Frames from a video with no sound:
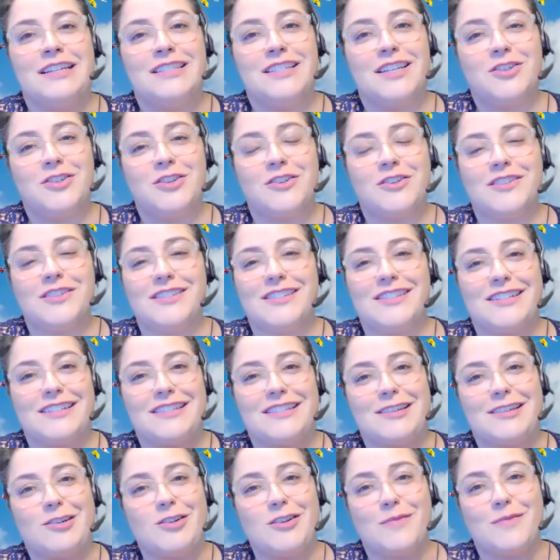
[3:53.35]
Digital
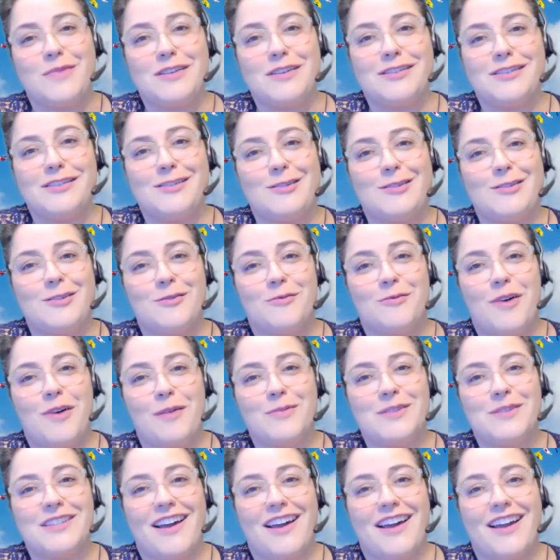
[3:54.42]
Citizenship Institute
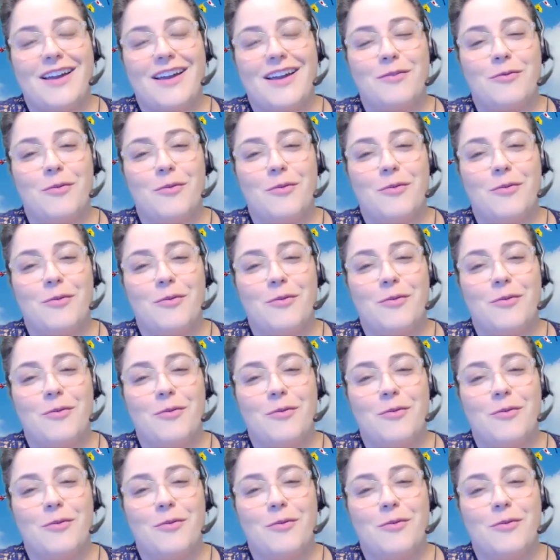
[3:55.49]
website,